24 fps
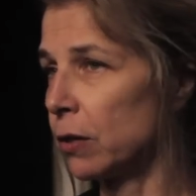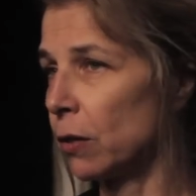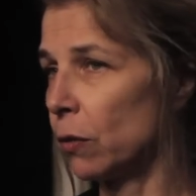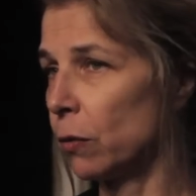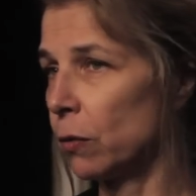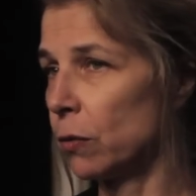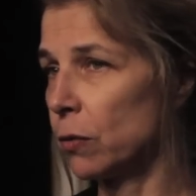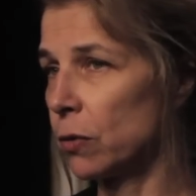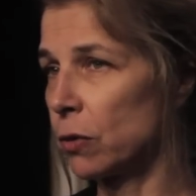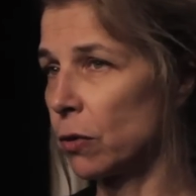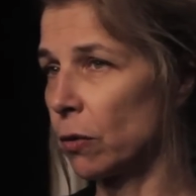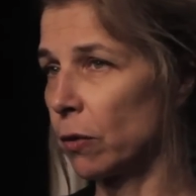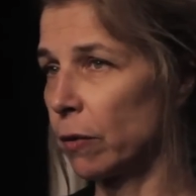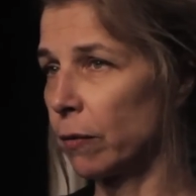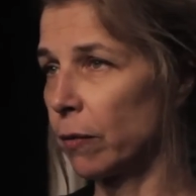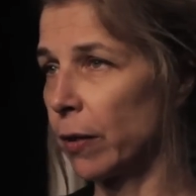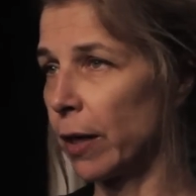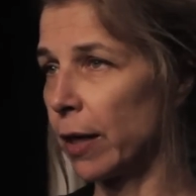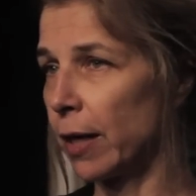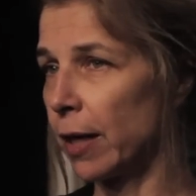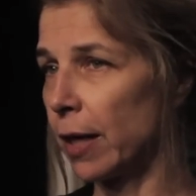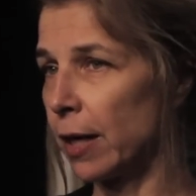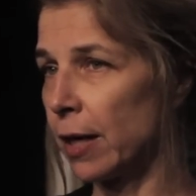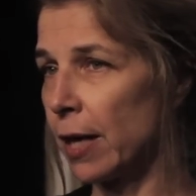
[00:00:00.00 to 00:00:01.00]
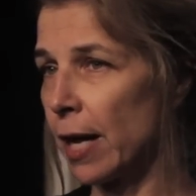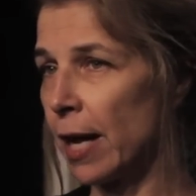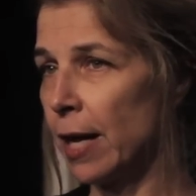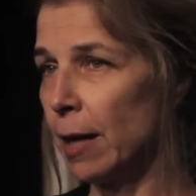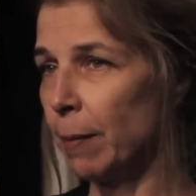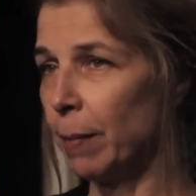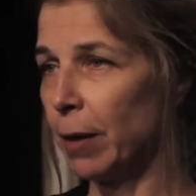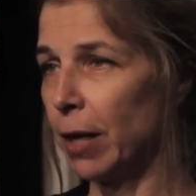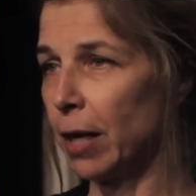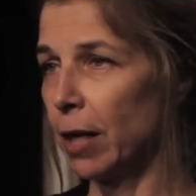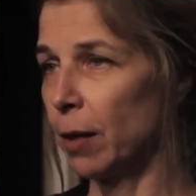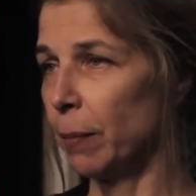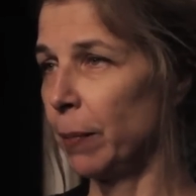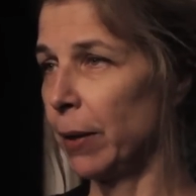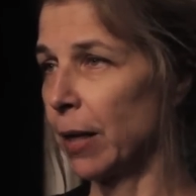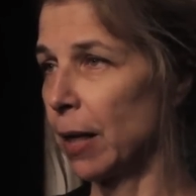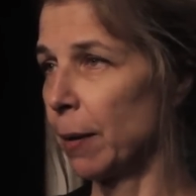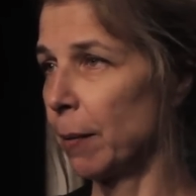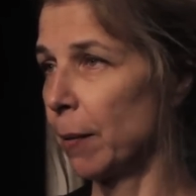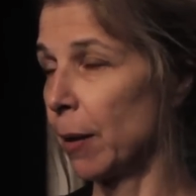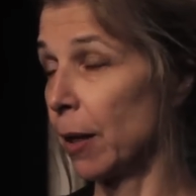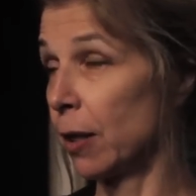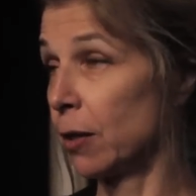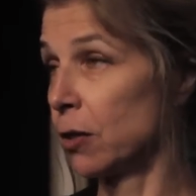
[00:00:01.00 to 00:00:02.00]
so it was sort of like anybody could
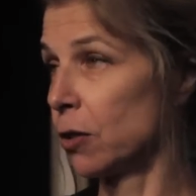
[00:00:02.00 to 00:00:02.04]
pick up a